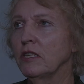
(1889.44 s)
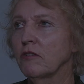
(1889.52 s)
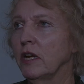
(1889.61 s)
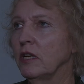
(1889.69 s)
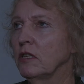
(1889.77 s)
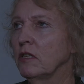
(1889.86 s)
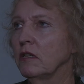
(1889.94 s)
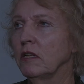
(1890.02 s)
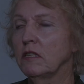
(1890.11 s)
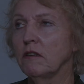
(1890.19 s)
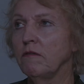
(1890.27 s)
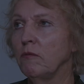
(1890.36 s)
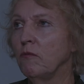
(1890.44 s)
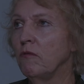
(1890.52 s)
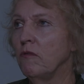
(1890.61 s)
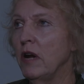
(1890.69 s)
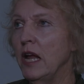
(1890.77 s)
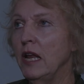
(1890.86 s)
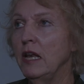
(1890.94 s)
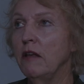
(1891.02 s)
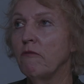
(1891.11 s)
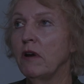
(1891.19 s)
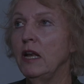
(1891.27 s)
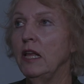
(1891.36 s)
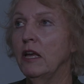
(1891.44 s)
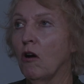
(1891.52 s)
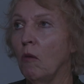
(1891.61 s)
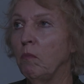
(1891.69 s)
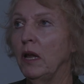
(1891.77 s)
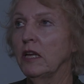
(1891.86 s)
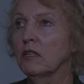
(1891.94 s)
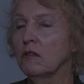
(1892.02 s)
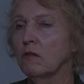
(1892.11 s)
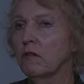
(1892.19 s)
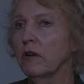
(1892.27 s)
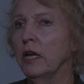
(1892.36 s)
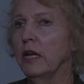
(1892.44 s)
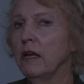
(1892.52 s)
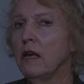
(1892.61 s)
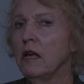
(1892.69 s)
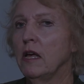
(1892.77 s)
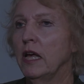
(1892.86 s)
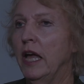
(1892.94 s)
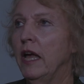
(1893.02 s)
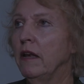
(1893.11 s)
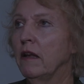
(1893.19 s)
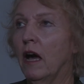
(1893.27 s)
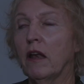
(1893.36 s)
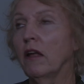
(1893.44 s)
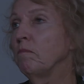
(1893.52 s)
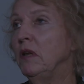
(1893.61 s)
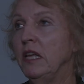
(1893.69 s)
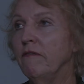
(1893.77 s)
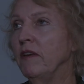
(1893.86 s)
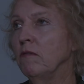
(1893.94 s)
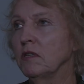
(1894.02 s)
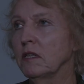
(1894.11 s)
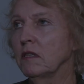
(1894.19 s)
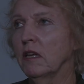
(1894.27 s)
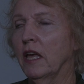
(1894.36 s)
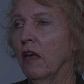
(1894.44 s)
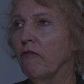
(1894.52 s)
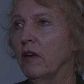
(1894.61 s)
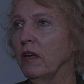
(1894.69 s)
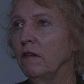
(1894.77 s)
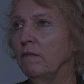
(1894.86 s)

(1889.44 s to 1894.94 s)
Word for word: strange. It's, it's a really, really complex story. Yeah, absolutely. And I don't believe he was at the cafe